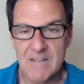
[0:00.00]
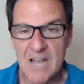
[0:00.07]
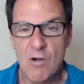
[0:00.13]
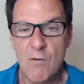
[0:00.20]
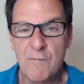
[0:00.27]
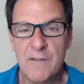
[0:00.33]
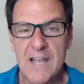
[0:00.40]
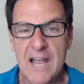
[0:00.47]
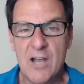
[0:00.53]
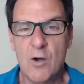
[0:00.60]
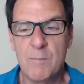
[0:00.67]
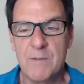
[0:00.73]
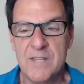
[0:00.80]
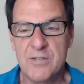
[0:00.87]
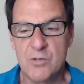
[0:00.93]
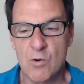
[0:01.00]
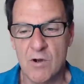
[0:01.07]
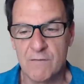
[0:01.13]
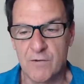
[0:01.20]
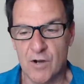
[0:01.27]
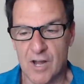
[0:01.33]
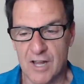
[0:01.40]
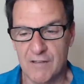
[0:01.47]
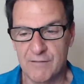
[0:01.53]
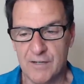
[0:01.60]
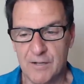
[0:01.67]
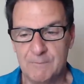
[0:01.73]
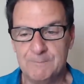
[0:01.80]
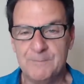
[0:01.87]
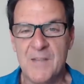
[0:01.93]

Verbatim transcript: I hopefully I open the door for all of you.